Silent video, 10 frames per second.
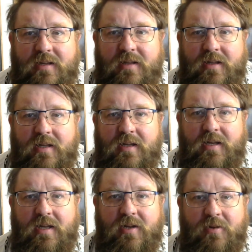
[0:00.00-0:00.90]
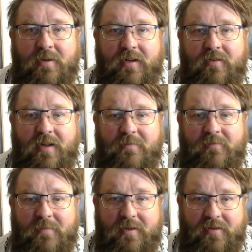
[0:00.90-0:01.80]
the homework assignment
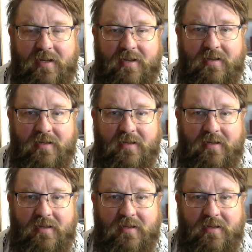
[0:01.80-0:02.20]
from yesterday.